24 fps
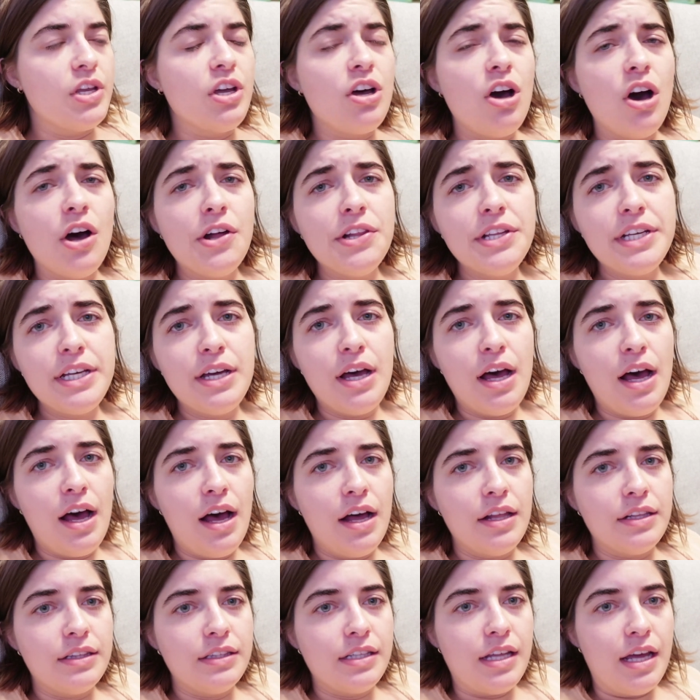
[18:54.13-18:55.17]
calling a
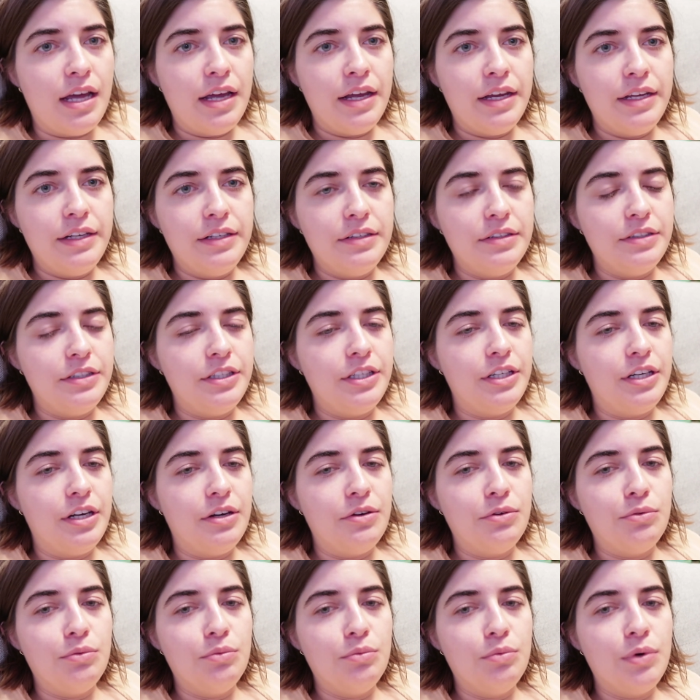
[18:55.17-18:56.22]
hotline, you
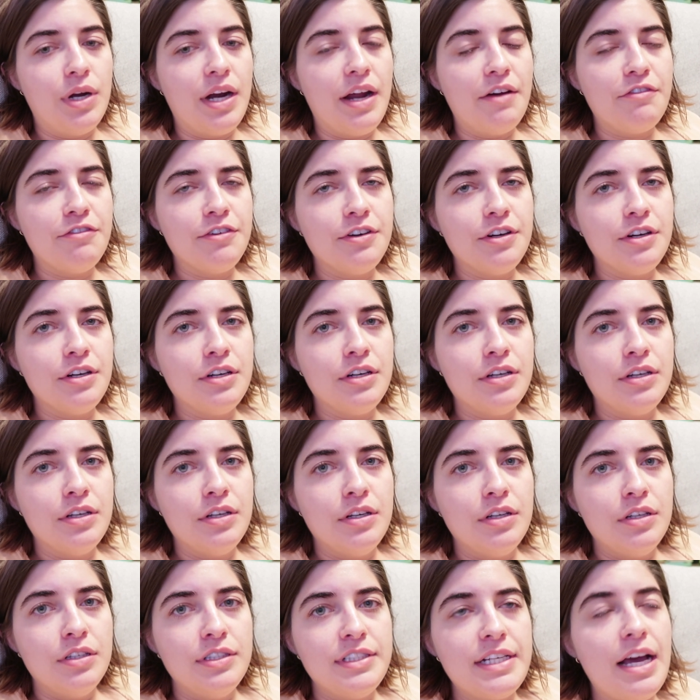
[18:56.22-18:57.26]
know, whatever,
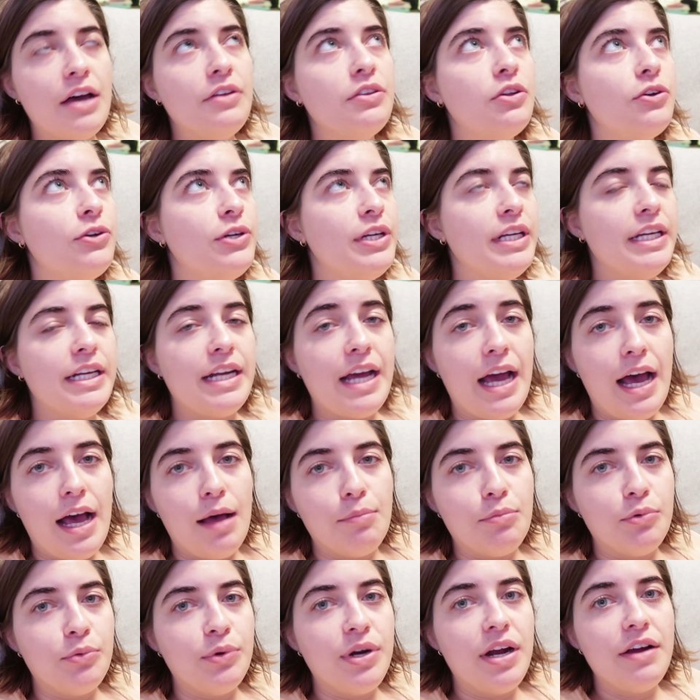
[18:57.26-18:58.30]
downloading an
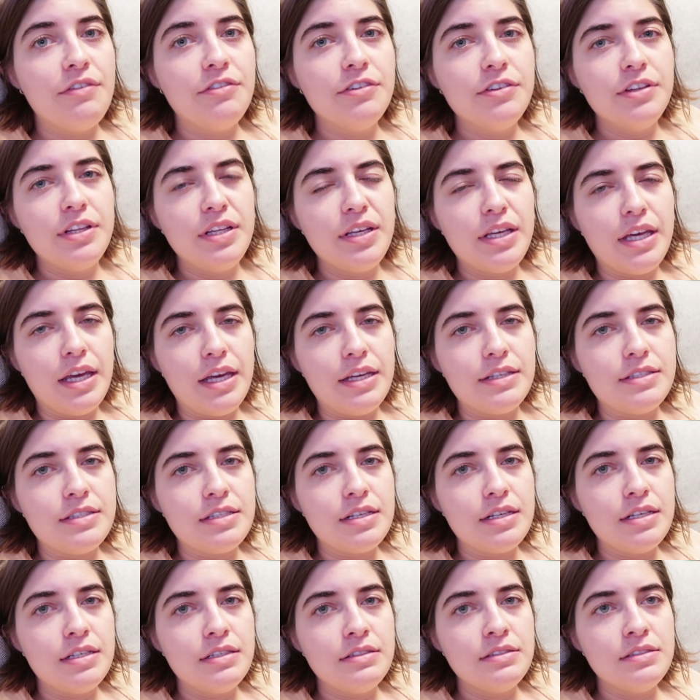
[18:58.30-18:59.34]
app, whatever the case
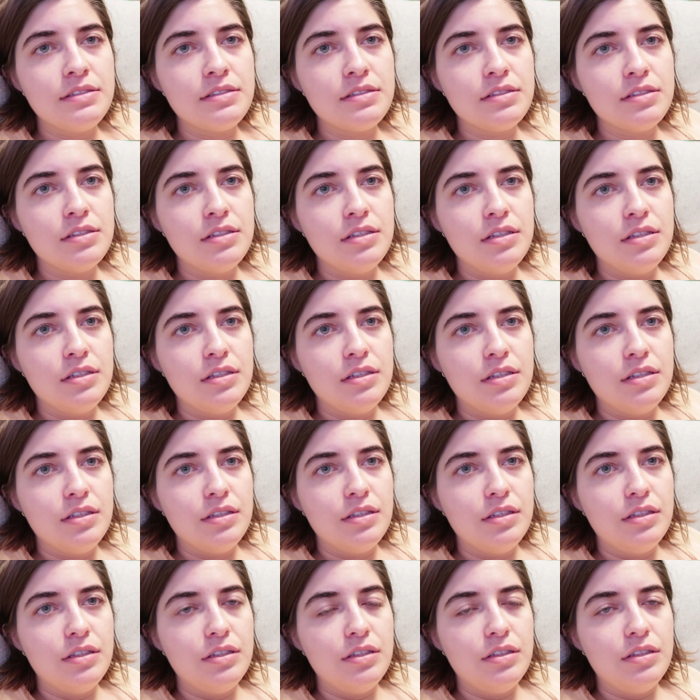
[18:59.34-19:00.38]
is,
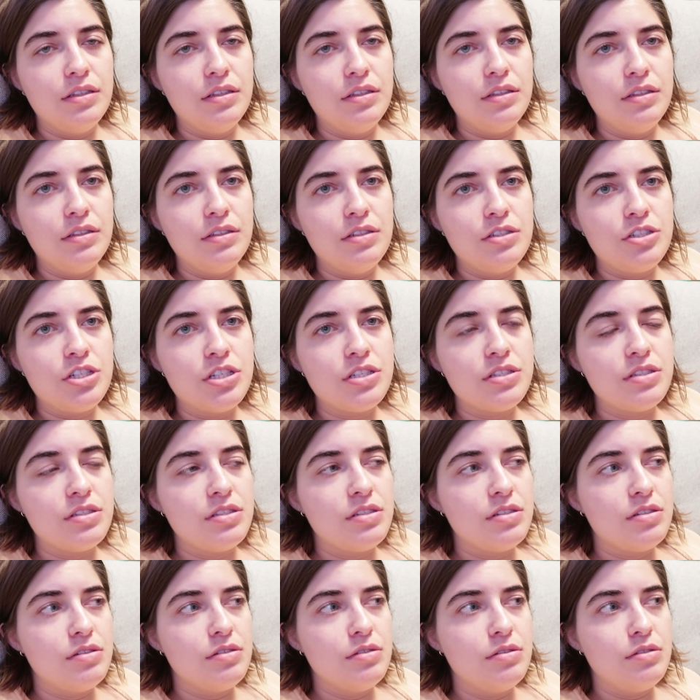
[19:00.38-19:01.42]
just